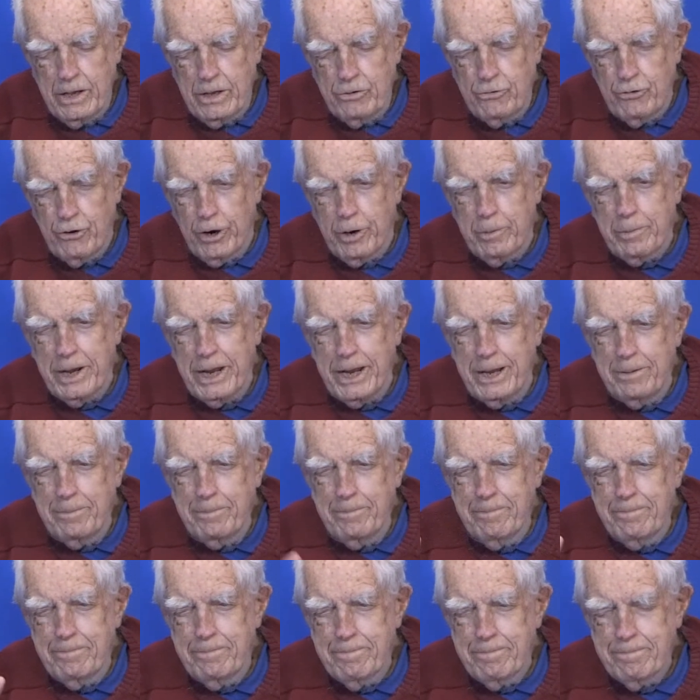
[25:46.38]
Germany,
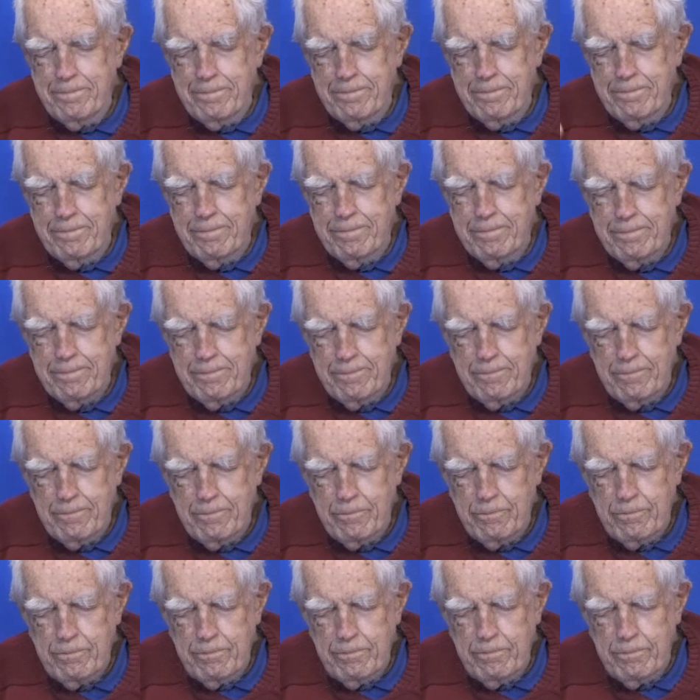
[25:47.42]

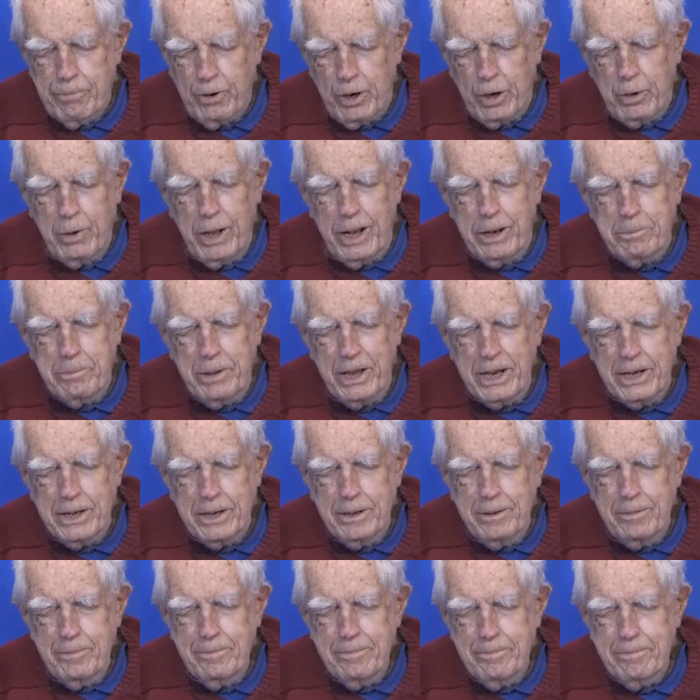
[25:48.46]
pretty well beaten.